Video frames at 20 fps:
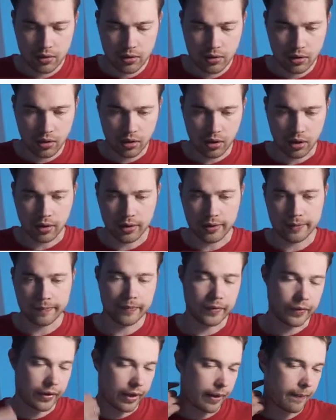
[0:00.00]
R,
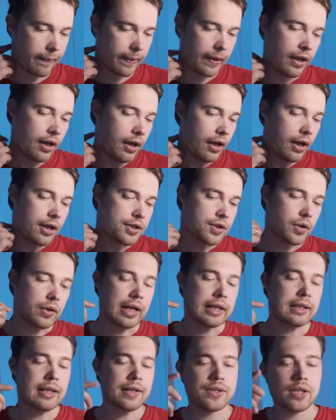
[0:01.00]
okay. So,
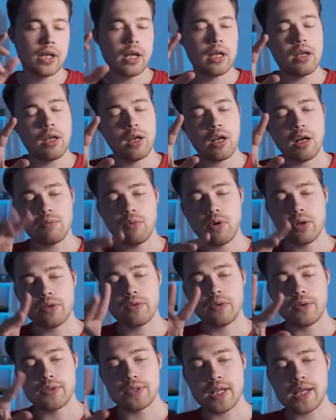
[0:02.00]
and let's say both of
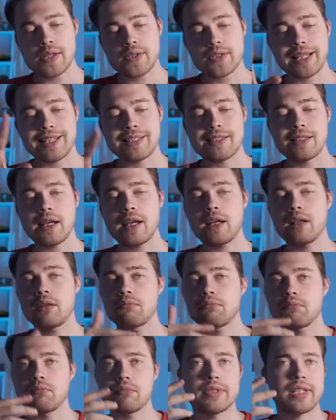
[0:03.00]
those sets
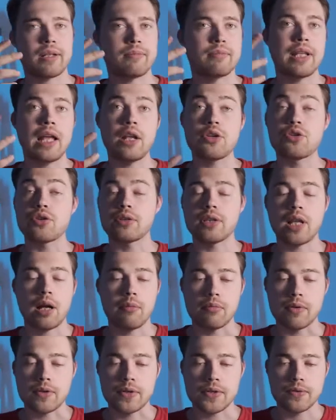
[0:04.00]
contain some natural
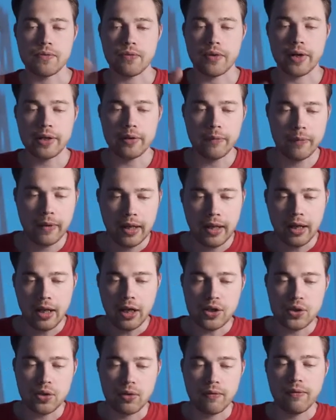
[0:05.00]
numbers, right?
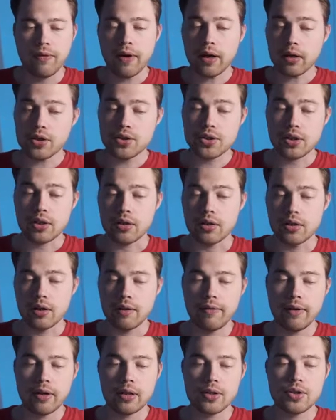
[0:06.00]
So a function
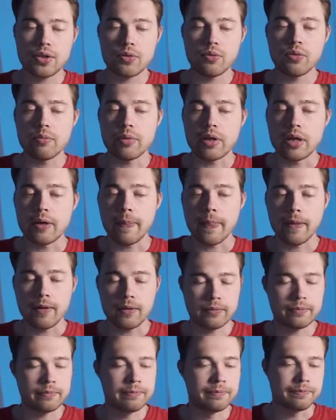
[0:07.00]
would be,
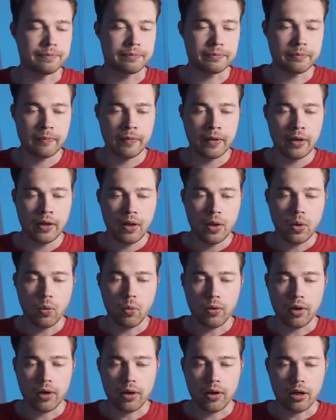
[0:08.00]

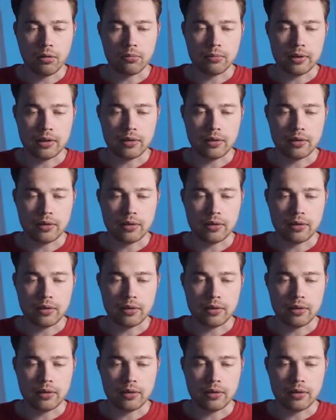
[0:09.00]
so